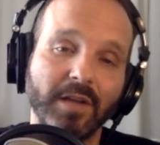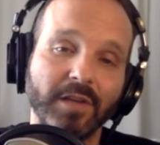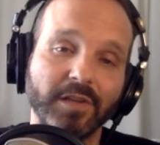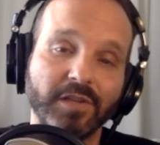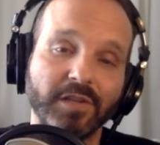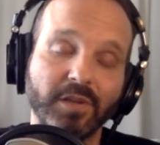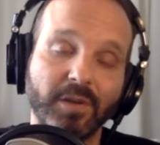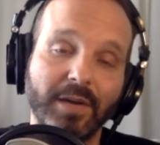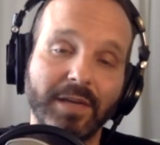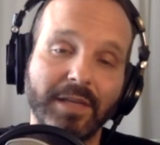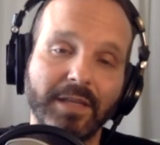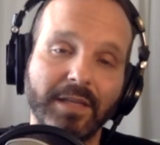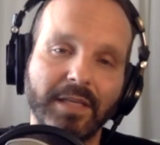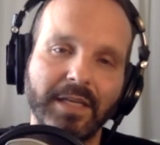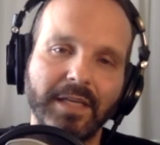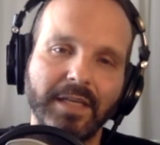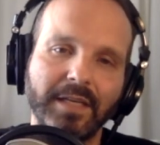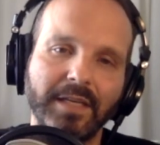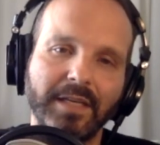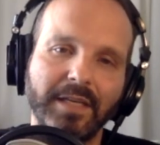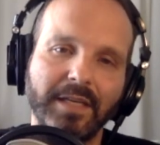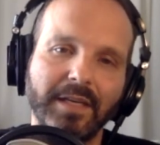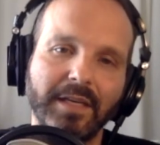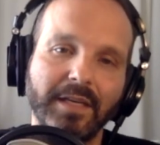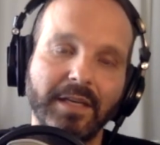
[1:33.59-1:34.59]
So I
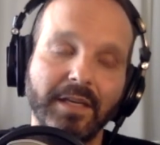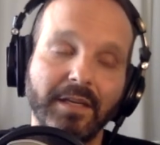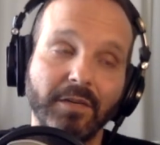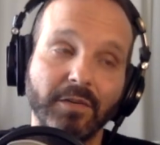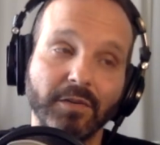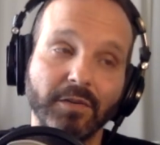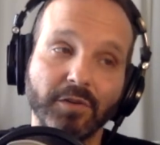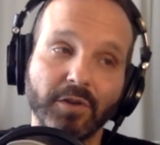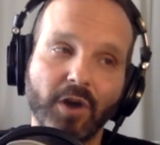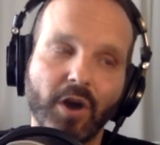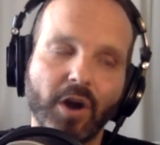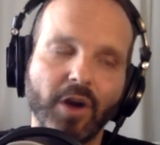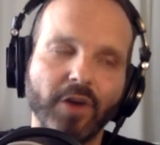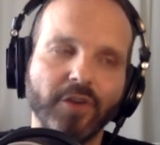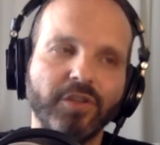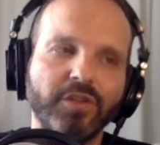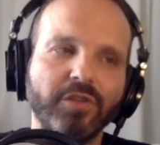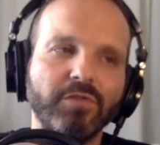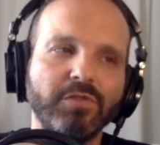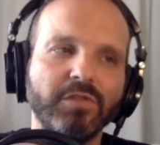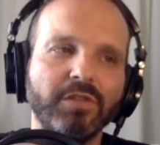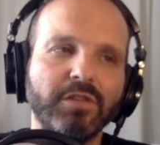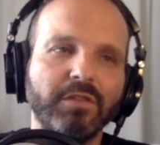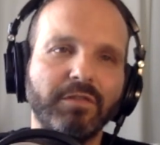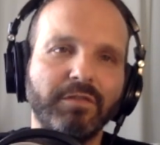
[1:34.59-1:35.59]
think those are hard
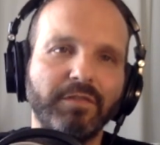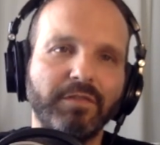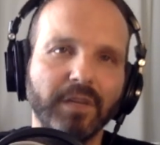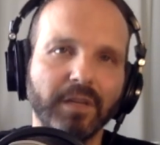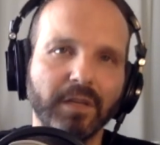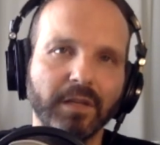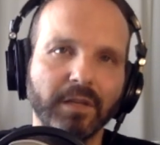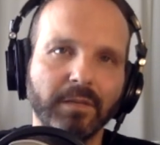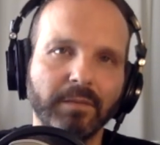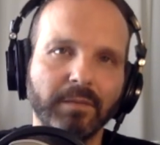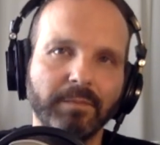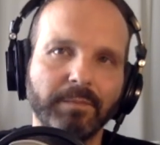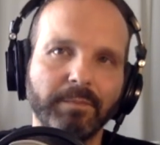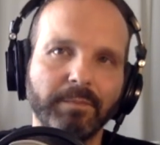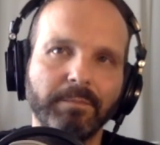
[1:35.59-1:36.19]
shoes to fill.